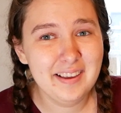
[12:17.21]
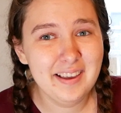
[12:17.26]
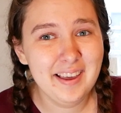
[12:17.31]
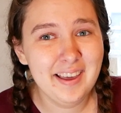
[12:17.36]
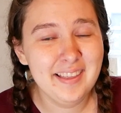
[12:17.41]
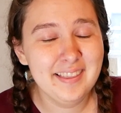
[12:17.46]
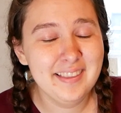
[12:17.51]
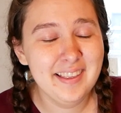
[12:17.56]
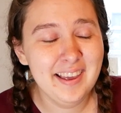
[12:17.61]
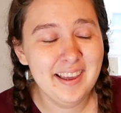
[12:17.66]

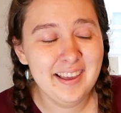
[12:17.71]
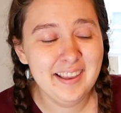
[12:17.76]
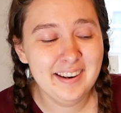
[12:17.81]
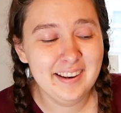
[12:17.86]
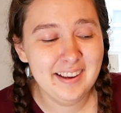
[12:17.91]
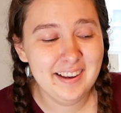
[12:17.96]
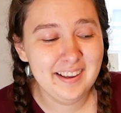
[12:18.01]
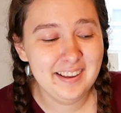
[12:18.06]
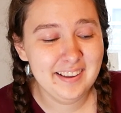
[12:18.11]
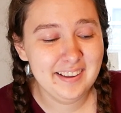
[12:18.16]
and
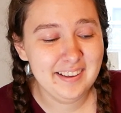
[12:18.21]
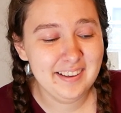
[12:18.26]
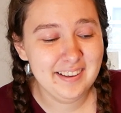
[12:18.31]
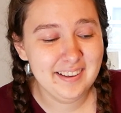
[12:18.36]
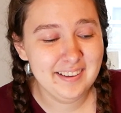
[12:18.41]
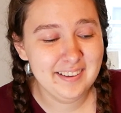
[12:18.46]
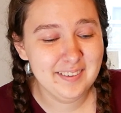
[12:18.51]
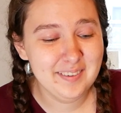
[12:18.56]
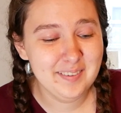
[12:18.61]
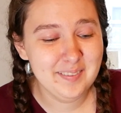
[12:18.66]

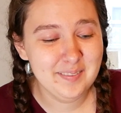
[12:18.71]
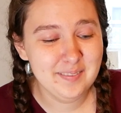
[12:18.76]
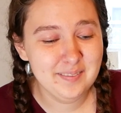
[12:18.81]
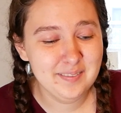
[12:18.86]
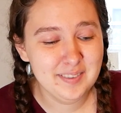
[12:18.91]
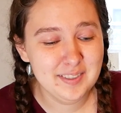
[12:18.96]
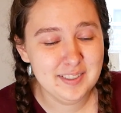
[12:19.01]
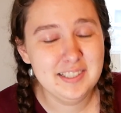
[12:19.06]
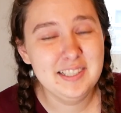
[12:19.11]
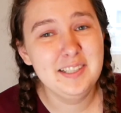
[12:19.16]
then
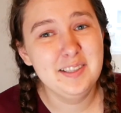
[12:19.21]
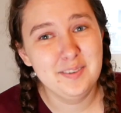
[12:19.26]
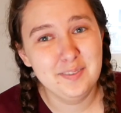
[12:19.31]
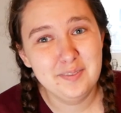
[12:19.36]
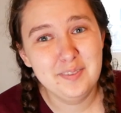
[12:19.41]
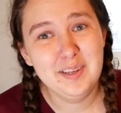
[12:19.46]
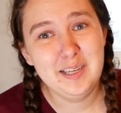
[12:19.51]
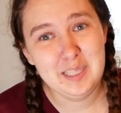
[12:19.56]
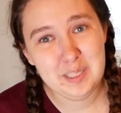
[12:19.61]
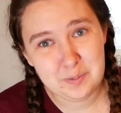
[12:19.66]
we'll see the
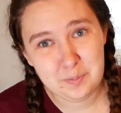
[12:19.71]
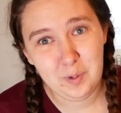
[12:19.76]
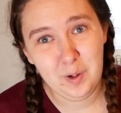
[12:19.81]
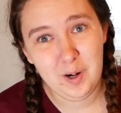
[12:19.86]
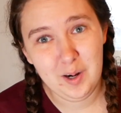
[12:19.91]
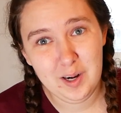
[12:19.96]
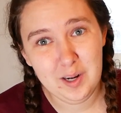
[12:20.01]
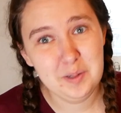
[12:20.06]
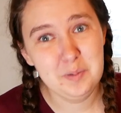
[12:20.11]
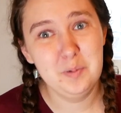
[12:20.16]
finished
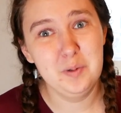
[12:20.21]
product,